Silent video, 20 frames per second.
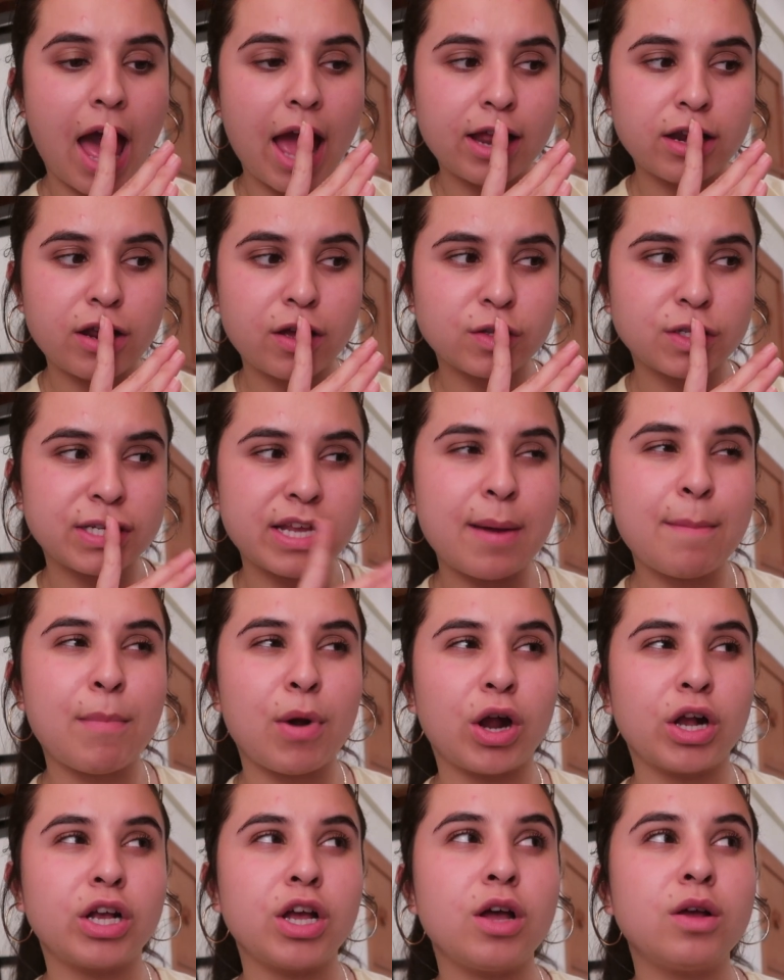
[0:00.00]
I know San
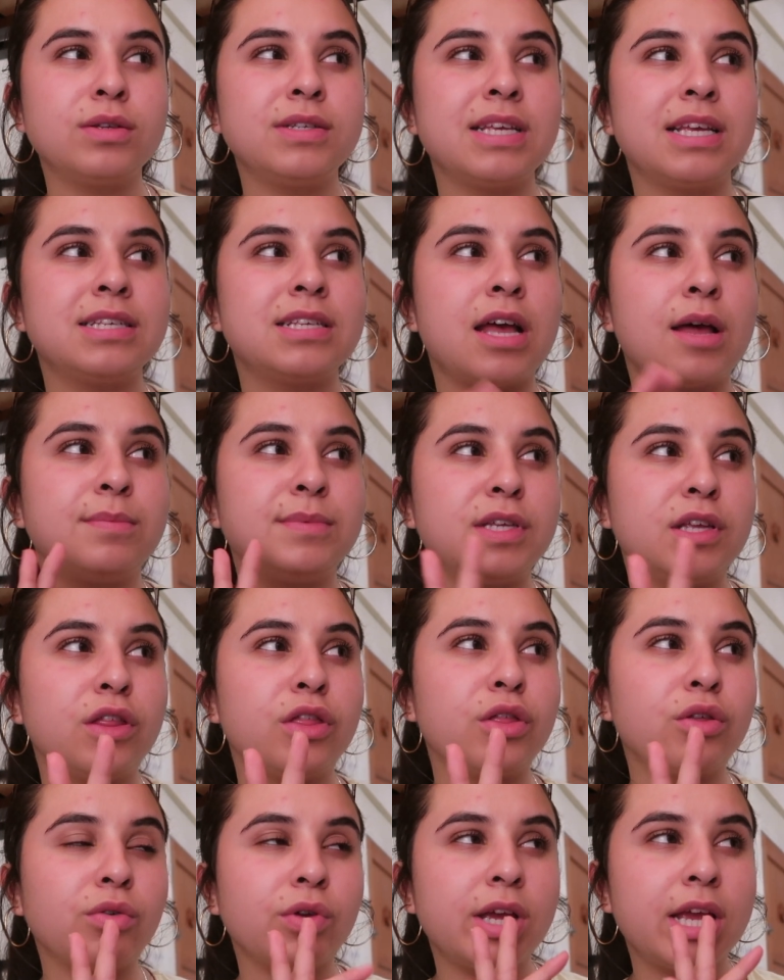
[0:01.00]
Marcos is up to
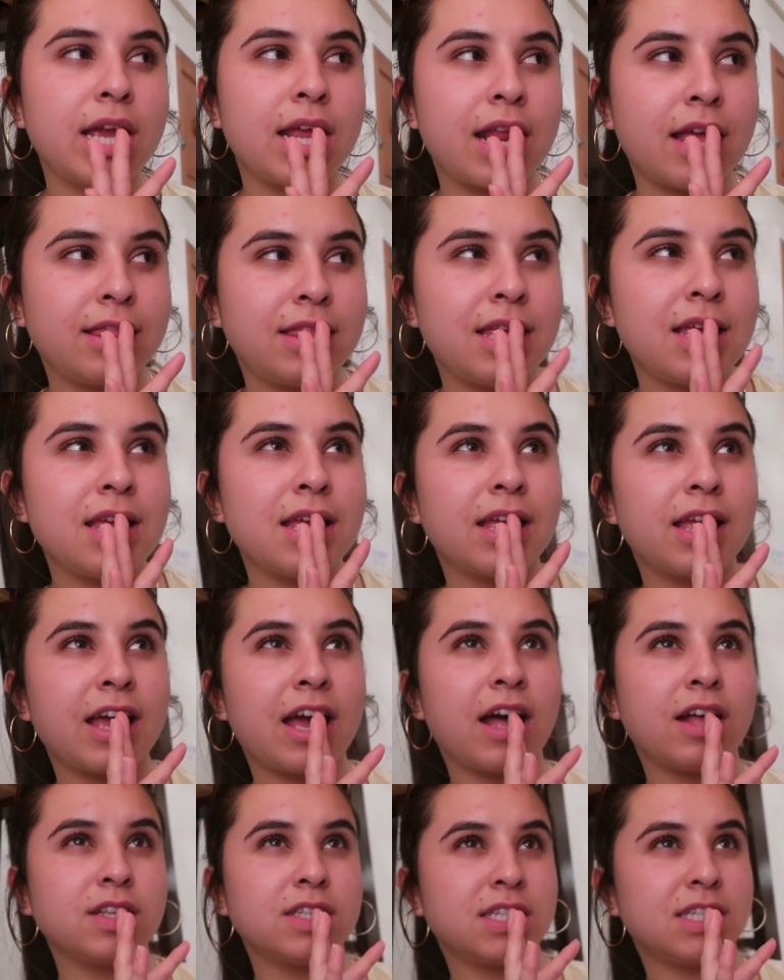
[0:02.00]
3, and I think
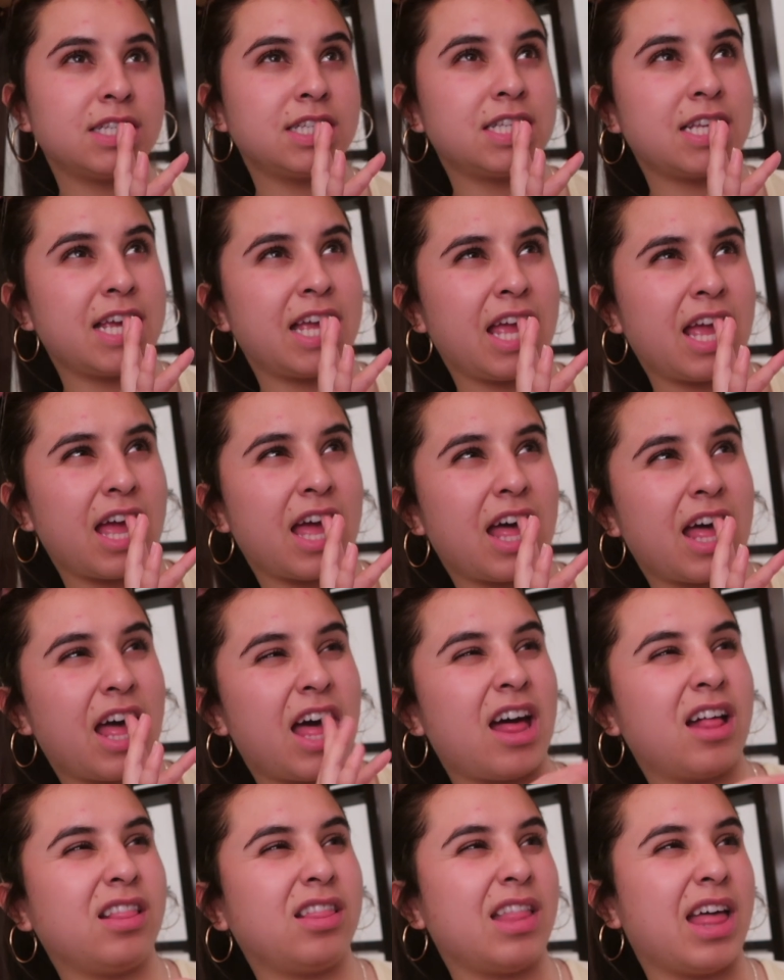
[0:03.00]
Cal State
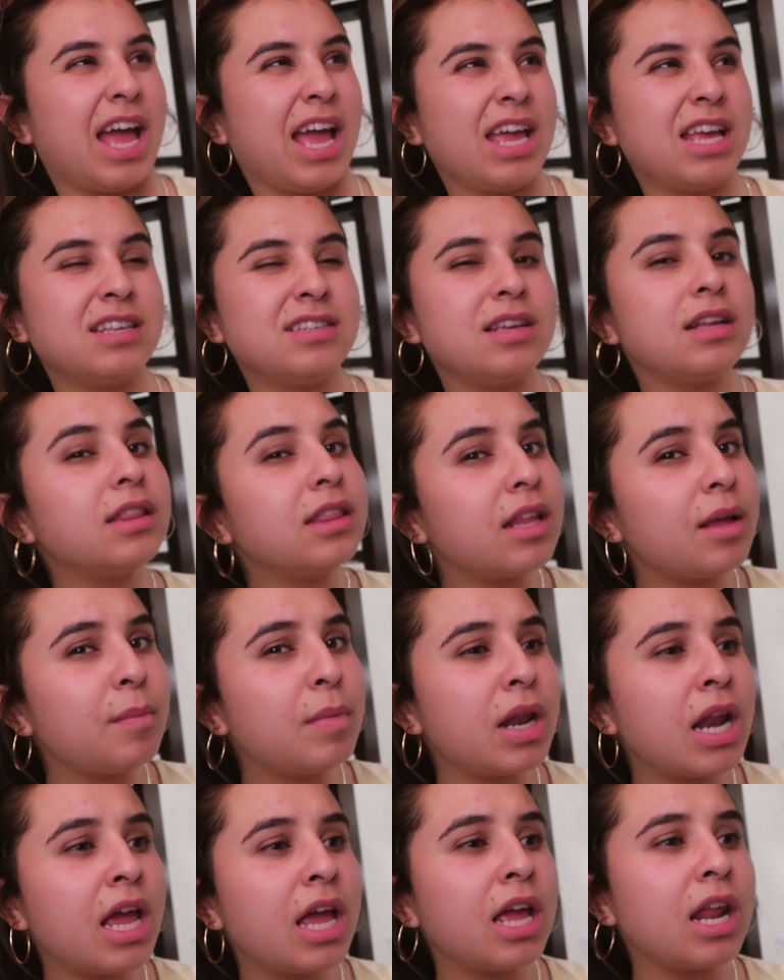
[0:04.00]
LA is
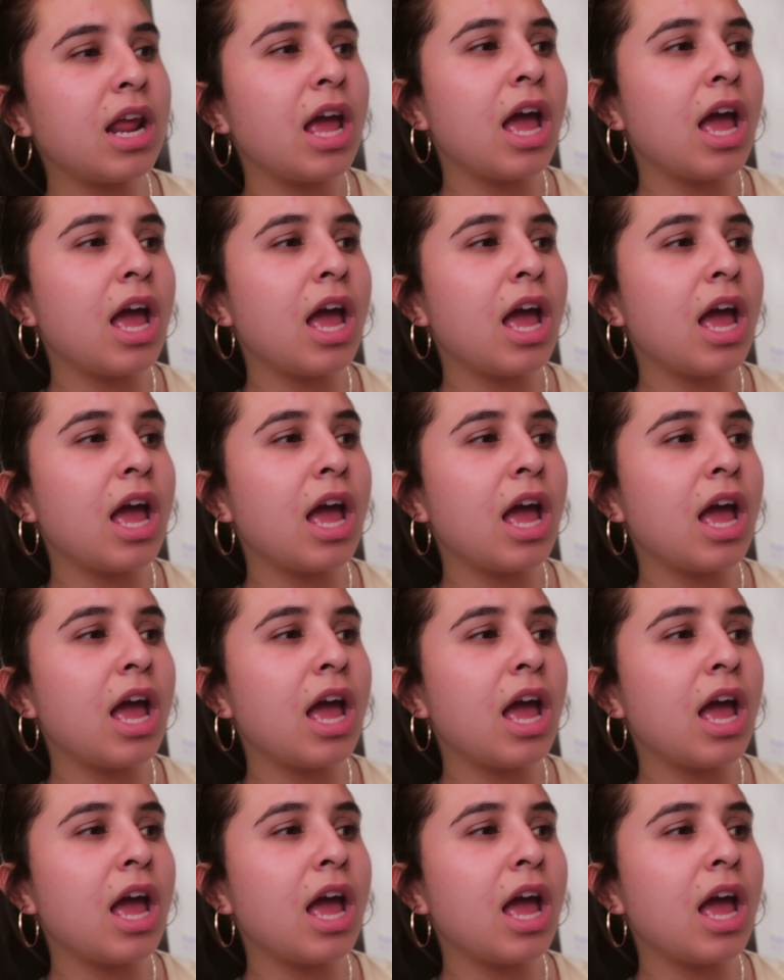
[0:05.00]
unlimited,